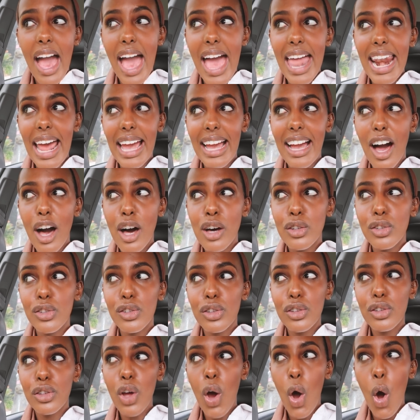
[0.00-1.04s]
and I got
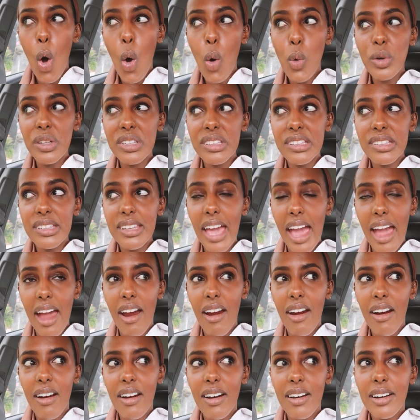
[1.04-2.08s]
so
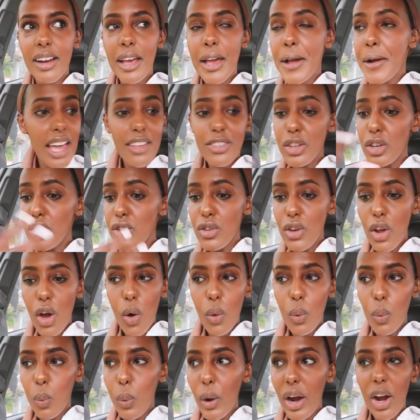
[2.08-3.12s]
scared. I didn't
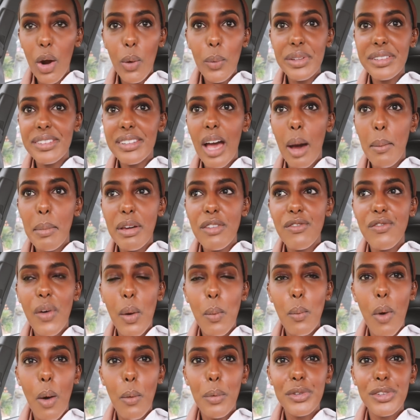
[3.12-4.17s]
know where it was coming
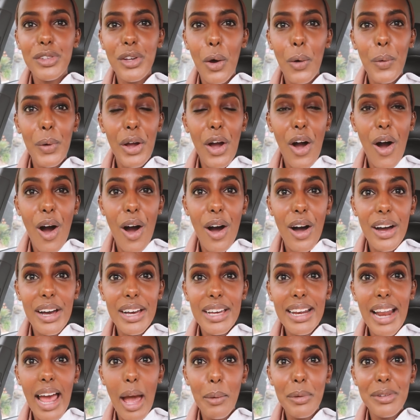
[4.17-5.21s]
from, what was going
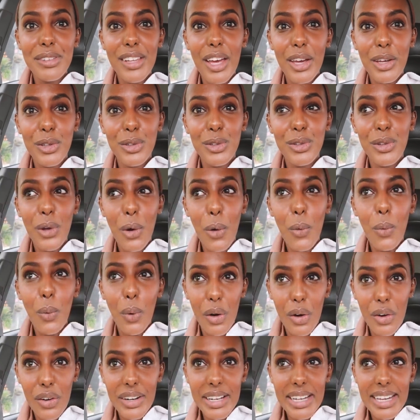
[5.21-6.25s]
on. I was like so
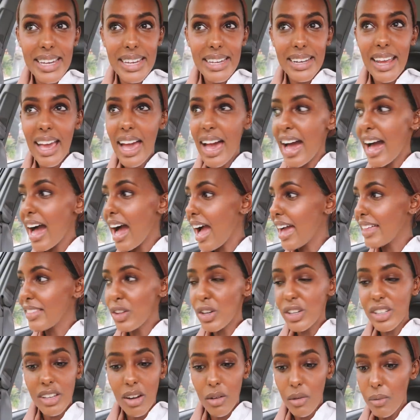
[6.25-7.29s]
worried. I
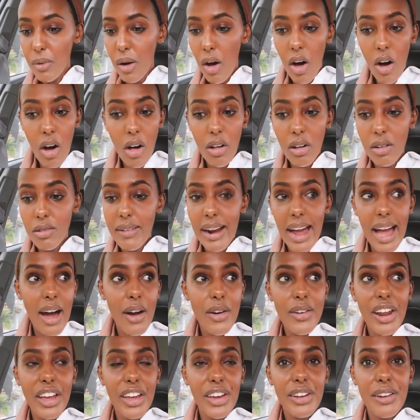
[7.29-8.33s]
looked all
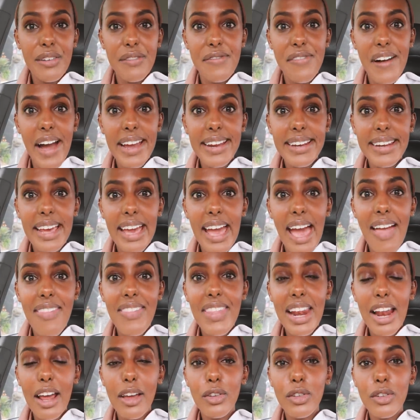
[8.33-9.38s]
around, I couldn't find it,
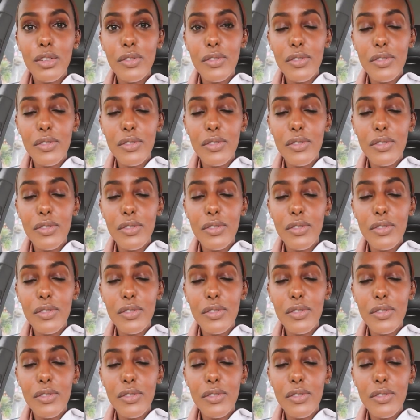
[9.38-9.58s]
and then I